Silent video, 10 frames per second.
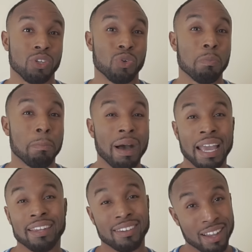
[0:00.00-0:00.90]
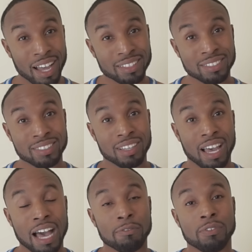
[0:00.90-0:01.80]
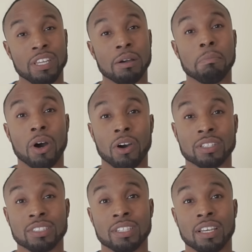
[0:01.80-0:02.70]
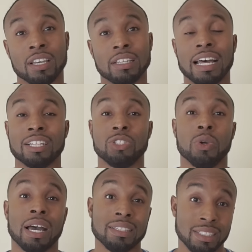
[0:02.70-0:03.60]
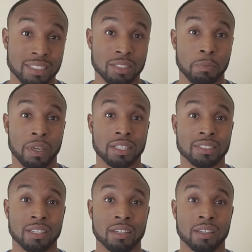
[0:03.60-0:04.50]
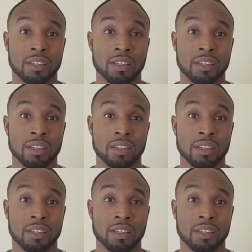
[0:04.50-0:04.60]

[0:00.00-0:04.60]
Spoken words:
you might not have the amount that you anticipated.